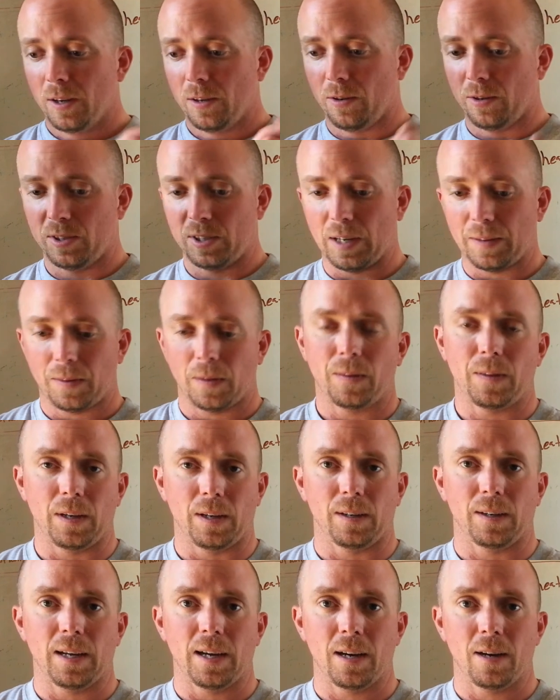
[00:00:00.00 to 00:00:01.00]
You set the
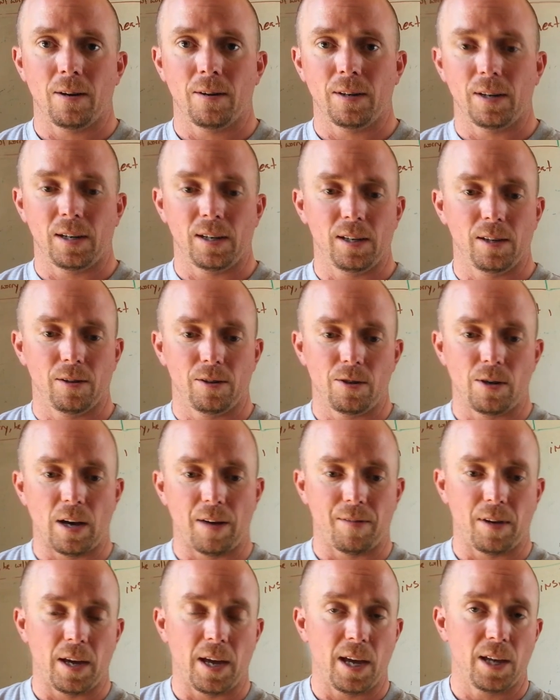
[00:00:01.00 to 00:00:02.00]
thing down, and either you
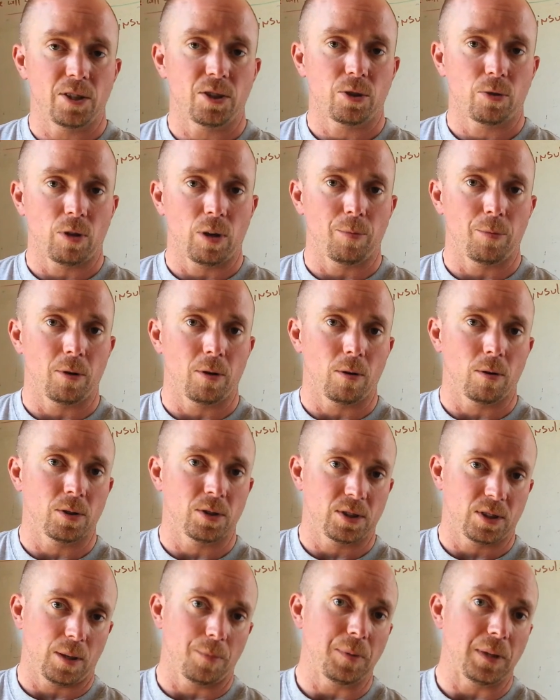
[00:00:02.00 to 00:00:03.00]
have a hedge trimmer
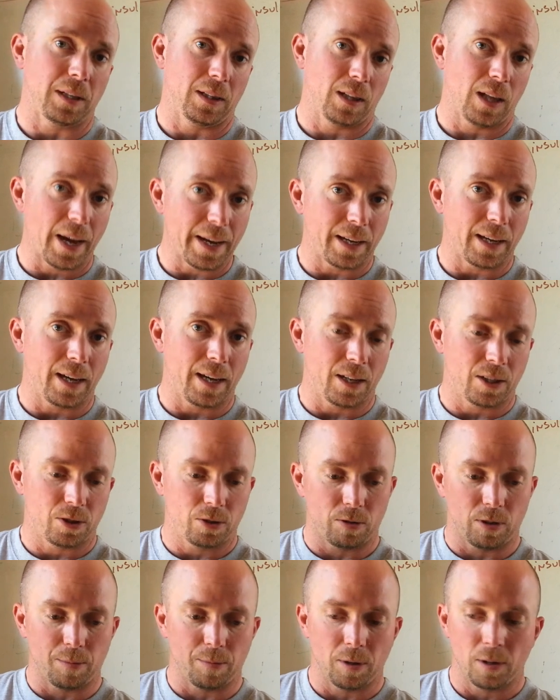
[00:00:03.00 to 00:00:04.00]
or something like a
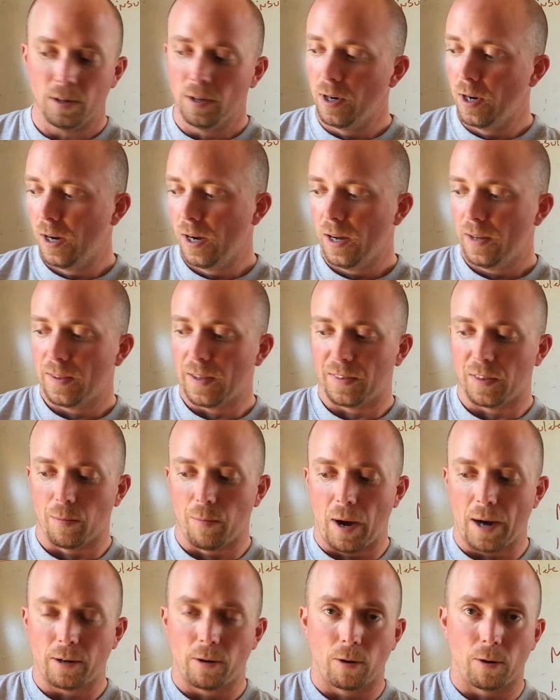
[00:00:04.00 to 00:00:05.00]
hedge trimmer that the
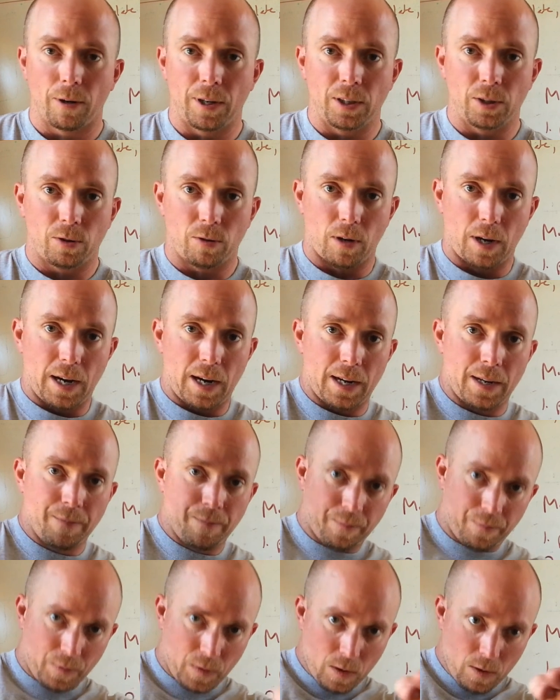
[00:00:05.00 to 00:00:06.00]
microgreen
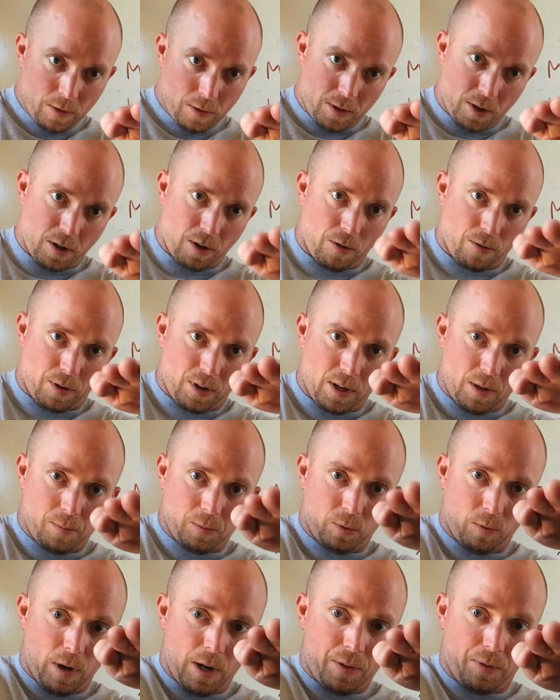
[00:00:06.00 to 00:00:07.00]
tray, you know,
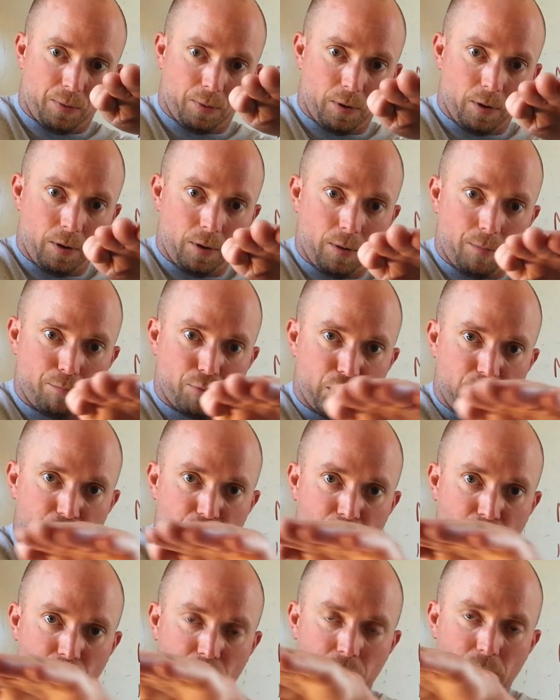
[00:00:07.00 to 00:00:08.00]
comes right through
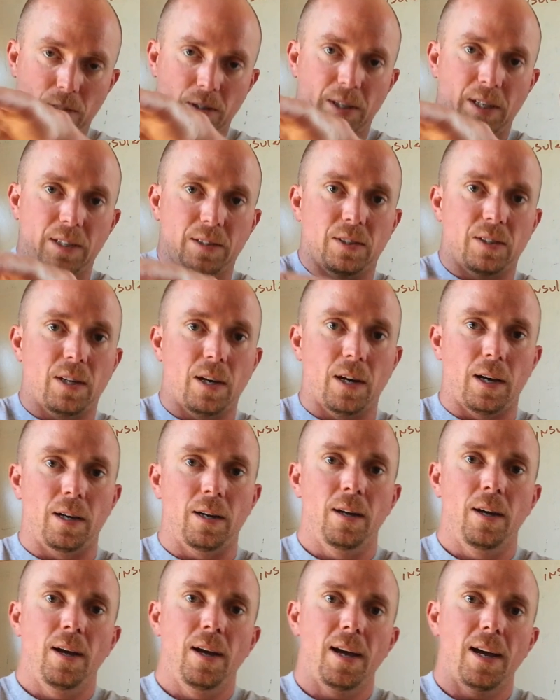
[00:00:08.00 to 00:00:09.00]
and gets
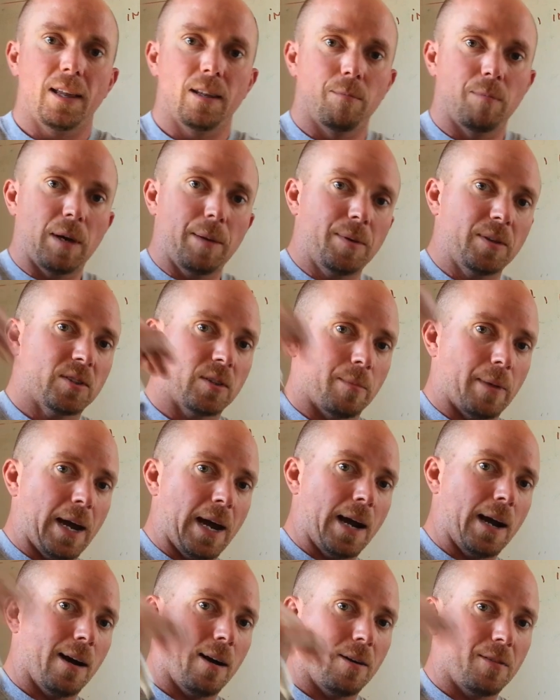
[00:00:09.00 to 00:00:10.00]
cut and then maybe some
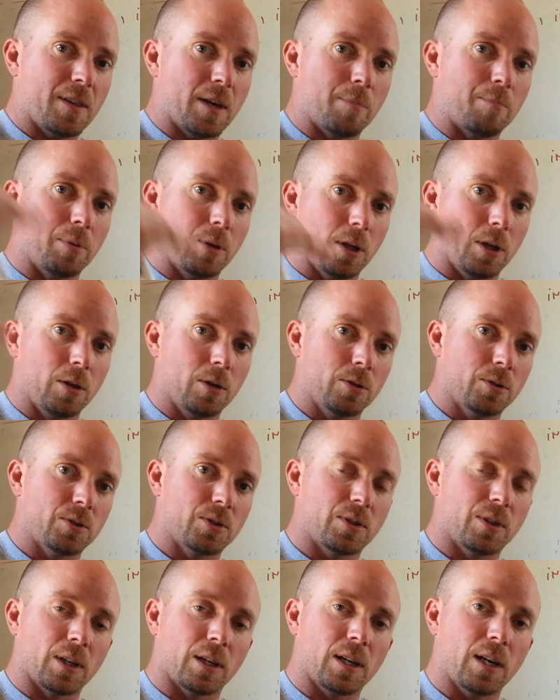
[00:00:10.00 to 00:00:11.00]
air that
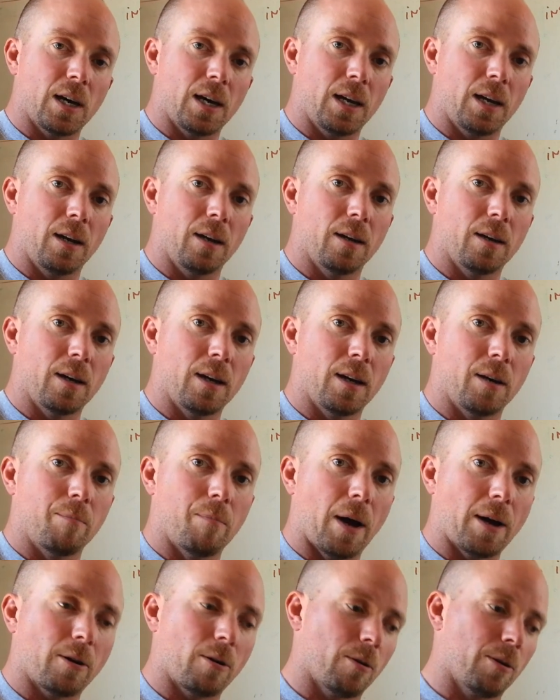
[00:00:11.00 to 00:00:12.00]
blows the cut uh,
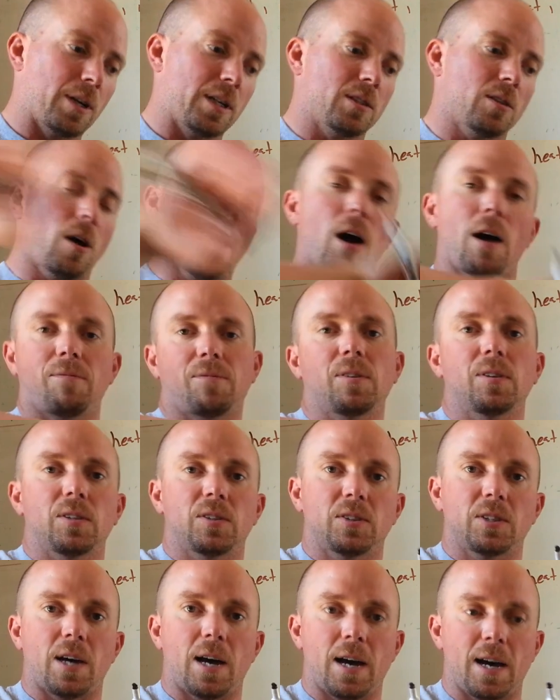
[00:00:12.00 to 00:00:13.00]
microgreens off to the
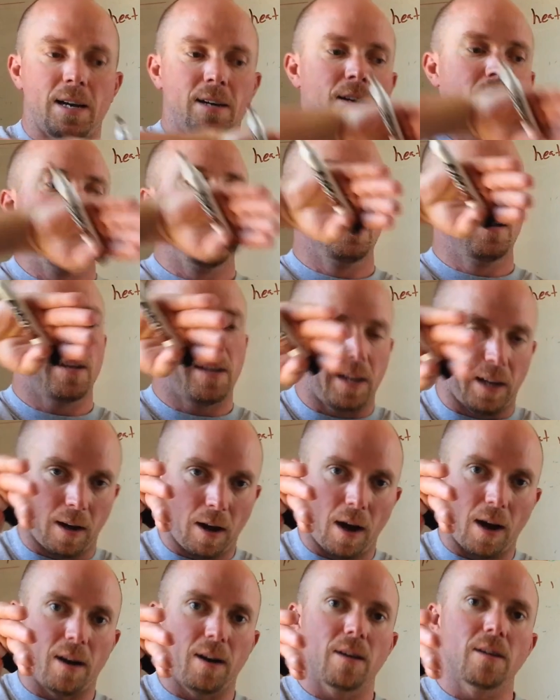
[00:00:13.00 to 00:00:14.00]
side,
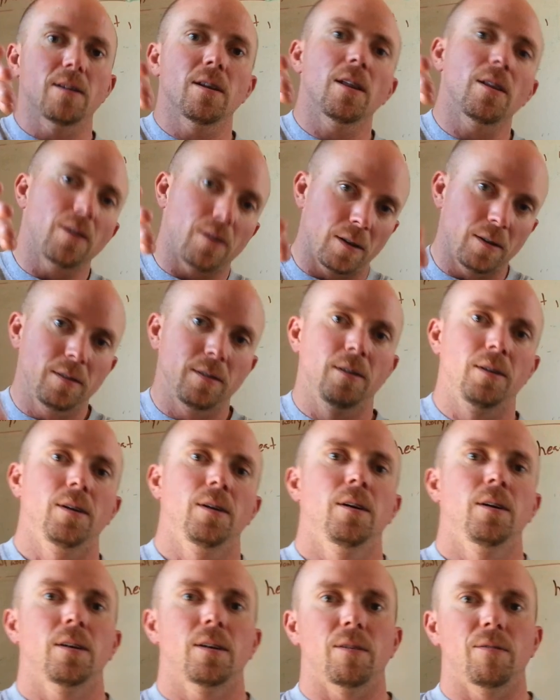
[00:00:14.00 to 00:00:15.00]
get caught on another
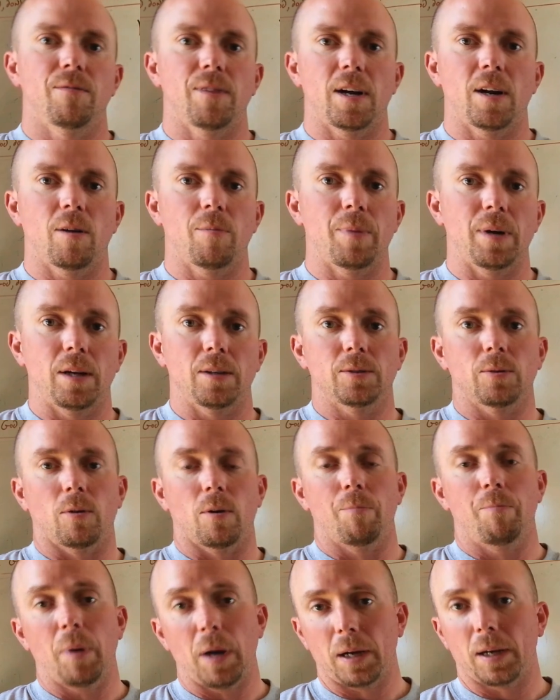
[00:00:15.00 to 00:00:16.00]
conveyor belt
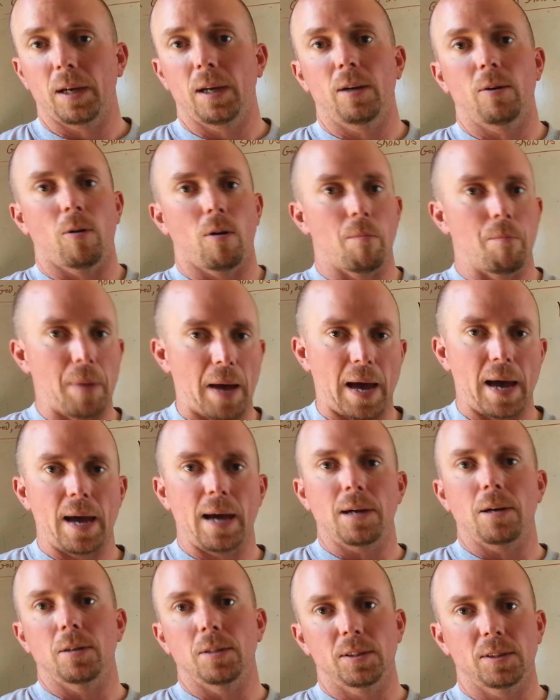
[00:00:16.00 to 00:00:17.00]
or a bucket or a
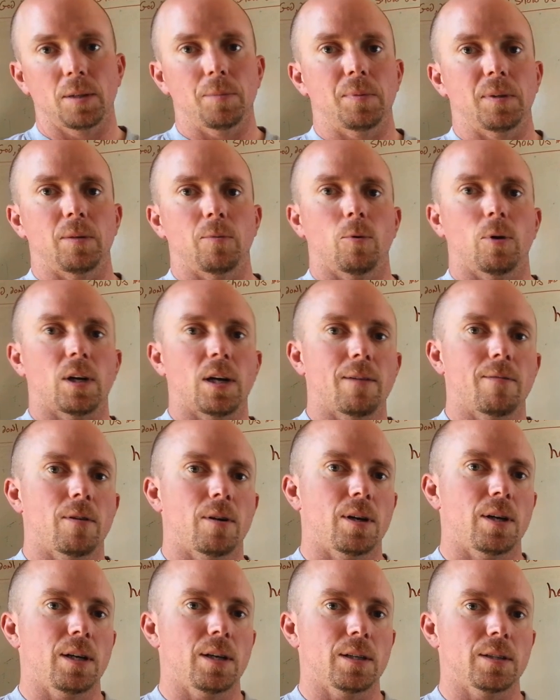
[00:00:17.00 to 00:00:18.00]
bag or something,
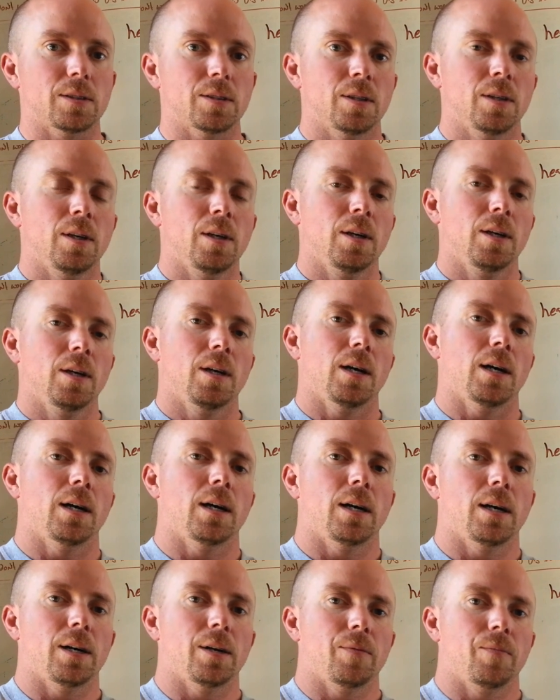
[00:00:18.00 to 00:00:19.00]
whatever it is,
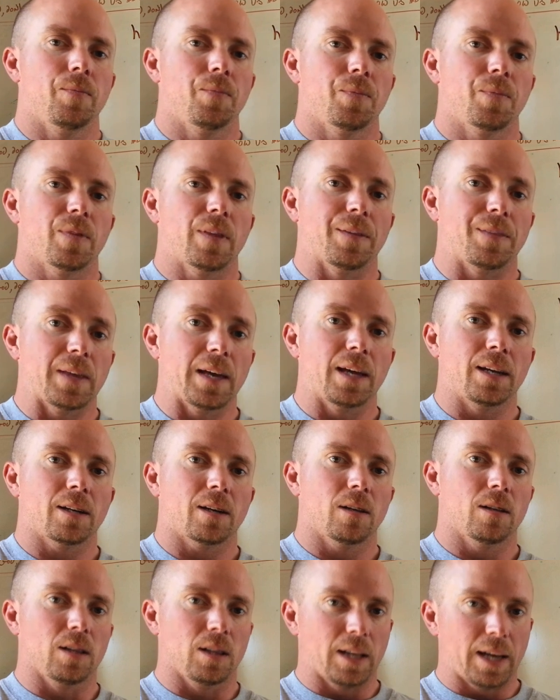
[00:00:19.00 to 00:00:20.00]
uh, that
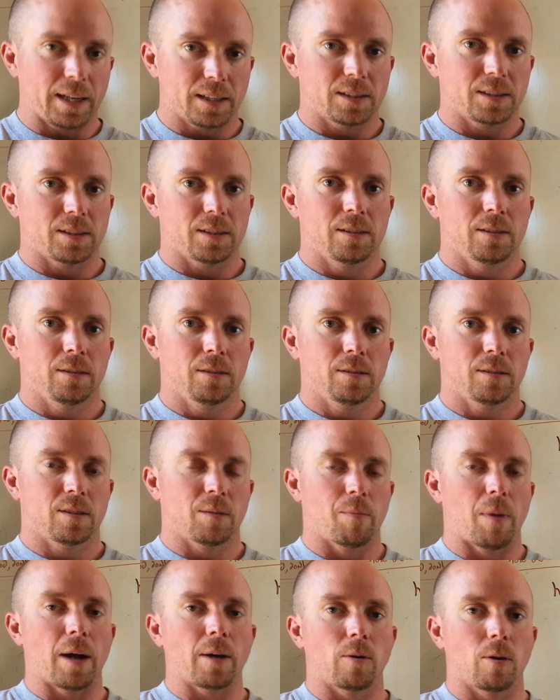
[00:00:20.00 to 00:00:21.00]
then collects
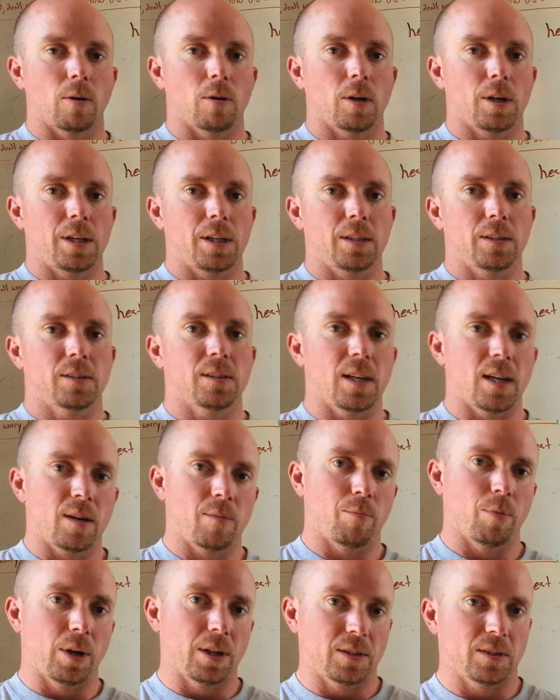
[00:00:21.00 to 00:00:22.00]
the microgreens
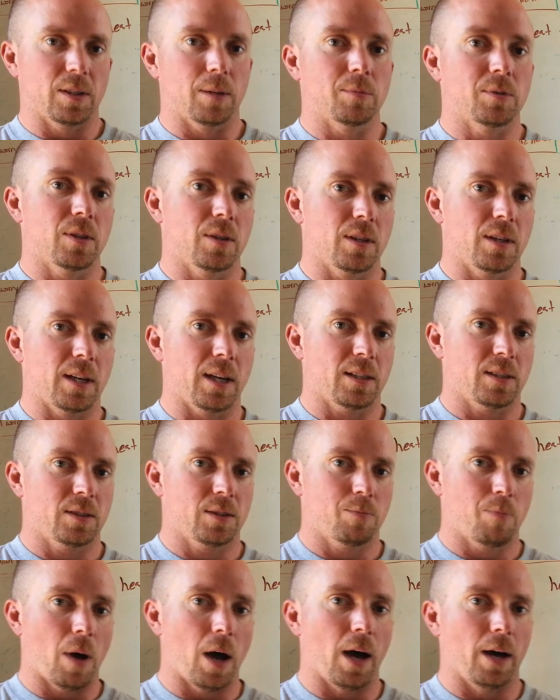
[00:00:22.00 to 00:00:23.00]
and brings them to the next
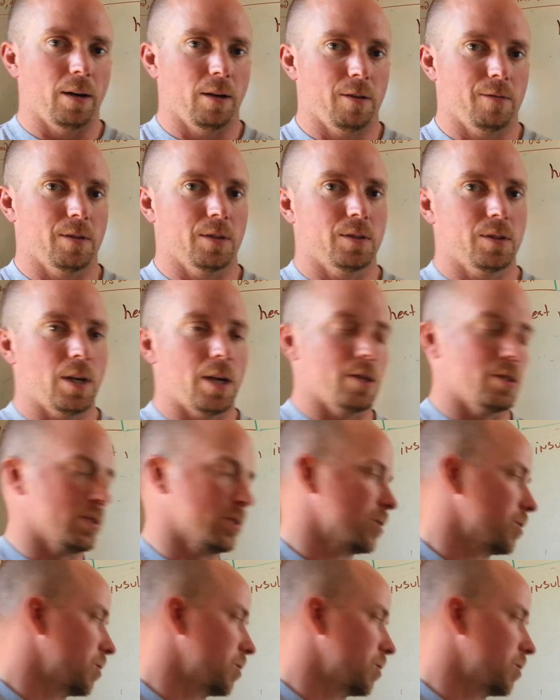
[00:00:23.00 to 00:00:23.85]
spot of the station.